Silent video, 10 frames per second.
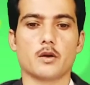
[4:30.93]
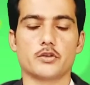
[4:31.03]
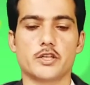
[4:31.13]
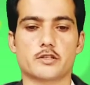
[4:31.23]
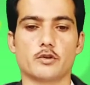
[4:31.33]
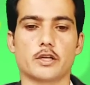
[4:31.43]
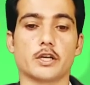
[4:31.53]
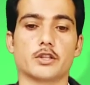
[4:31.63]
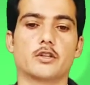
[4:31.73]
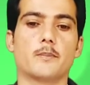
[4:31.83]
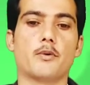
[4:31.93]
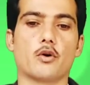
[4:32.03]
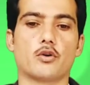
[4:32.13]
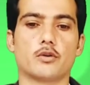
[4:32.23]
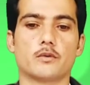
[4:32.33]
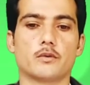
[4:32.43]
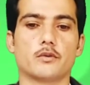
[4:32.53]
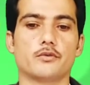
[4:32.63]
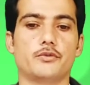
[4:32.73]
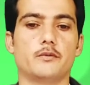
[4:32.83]
Just look at it. The book
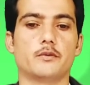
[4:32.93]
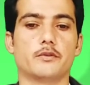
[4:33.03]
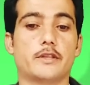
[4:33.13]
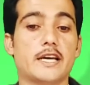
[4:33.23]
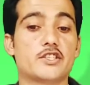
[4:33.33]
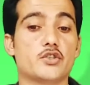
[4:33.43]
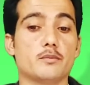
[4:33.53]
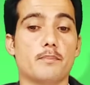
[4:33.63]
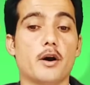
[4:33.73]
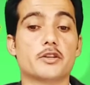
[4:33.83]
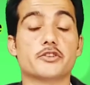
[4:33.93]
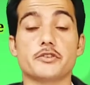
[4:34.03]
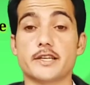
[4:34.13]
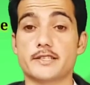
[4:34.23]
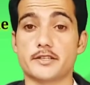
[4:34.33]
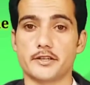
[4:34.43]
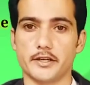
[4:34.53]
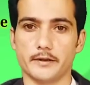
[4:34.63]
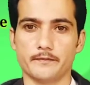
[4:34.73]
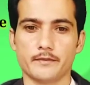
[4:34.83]
that you bought
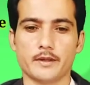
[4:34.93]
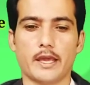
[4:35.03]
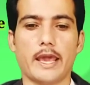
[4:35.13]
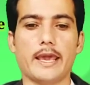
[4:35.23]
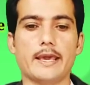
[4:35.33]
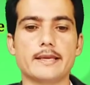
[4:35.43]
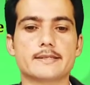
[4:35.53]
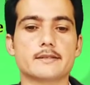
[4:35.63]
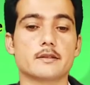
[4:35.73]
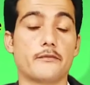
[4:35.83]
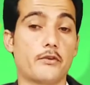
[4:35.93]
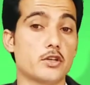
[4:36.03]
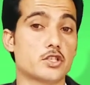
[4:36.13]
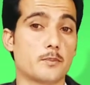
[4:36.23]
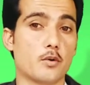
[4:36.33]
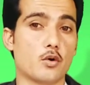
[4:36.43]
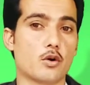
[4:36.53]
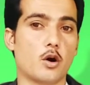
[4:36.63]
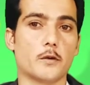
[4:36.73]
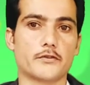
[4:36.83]
yesterday is the first
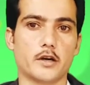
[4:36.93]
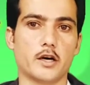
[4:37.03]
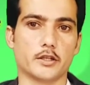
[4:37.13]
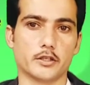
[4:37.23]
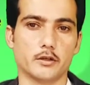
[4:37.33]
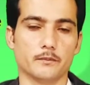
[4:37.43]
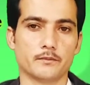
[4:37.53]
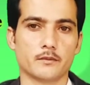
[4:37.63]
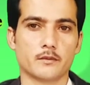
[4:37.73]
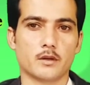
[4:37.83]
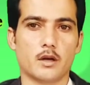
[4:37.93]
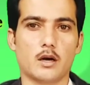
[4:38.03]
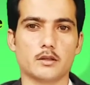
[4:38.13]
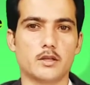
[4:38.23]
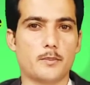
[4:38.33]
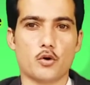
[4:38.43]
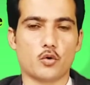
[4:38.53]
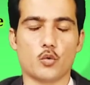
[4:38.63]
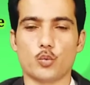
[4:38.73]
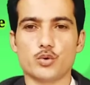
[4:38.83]
book of the author. The
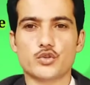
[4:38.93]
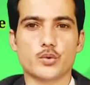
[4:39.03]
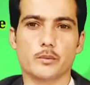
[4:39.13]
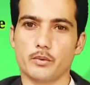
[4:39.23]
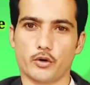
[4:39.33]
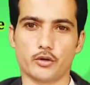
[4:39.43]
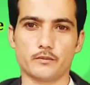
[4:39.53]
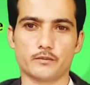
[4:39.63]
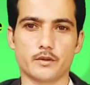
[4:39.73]
book, which one book?